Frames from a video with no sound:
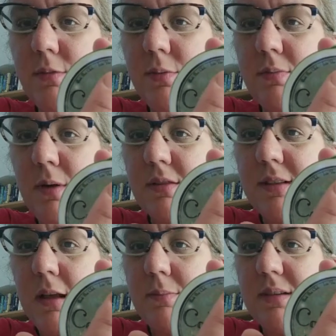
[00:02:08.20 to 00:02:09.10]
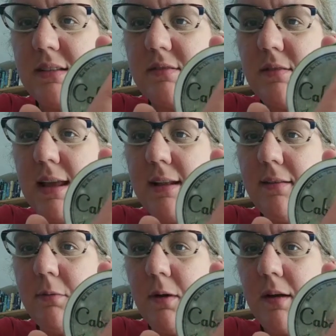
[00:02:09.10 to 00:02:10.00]
for Book Box Club. It's from the
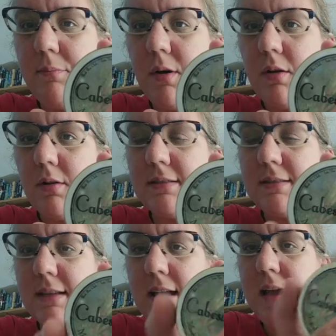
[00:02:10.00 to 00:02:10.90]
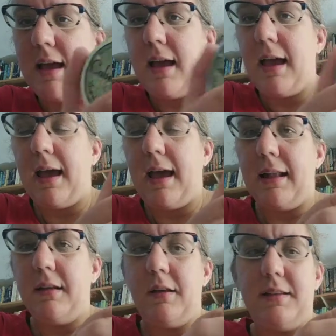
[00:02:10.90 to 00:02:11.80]
Into the Wild box
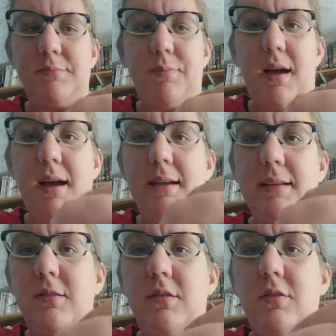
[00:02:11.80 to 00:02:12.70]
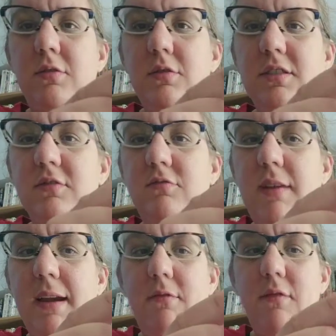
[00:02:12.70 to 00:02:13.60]
and here it's by. It's got a gorgeous
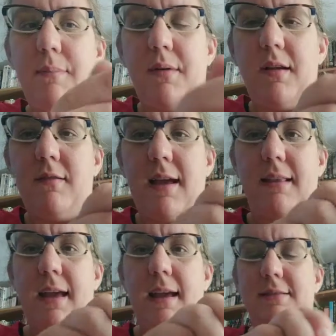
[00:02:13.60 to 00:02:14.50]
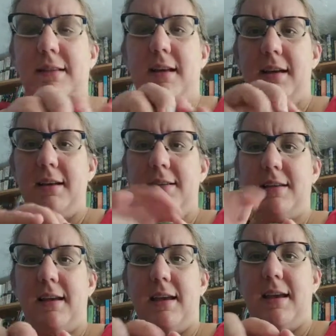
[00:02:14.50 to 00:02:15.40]
green ribbon around the outside
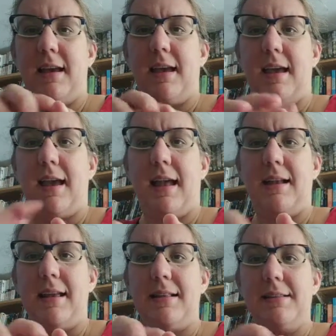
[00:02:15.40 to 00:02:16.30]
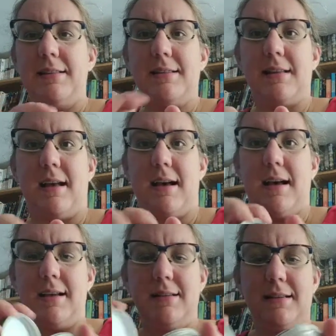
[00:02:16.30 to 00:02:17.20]
and
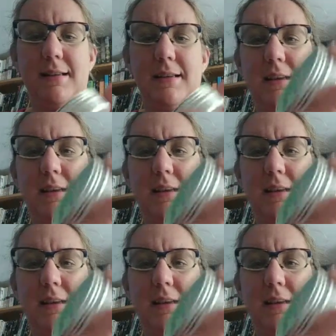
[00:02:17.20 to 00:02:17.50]
inside